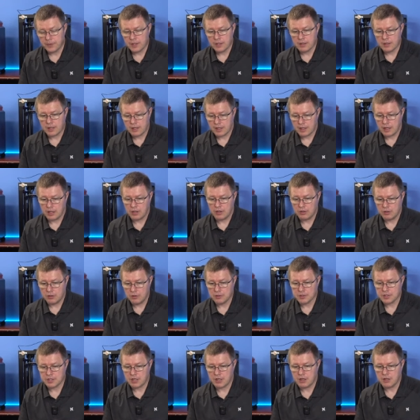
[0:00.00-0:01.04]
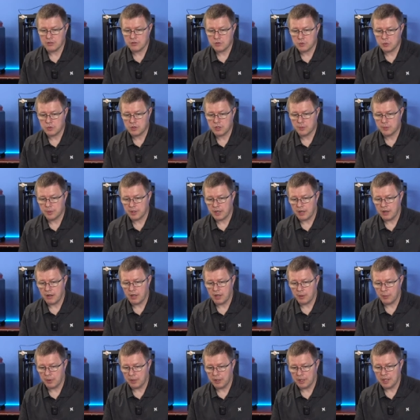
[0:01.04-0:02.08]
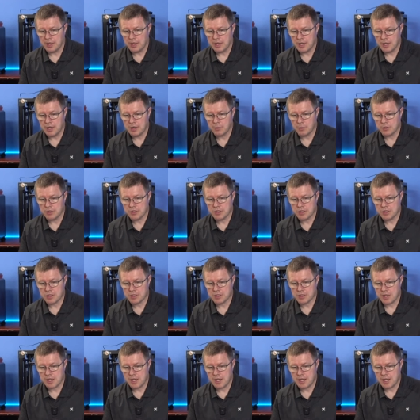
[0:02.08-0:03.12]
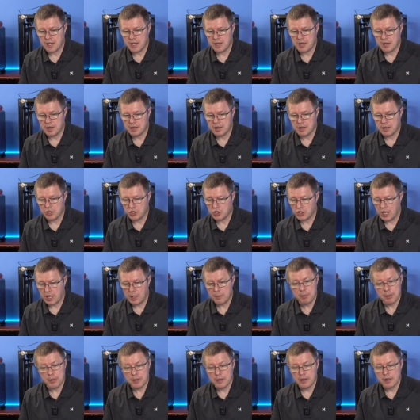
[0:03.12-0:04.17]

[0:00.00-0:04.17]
like an enclosed contour, when all I really needed was just a, a shape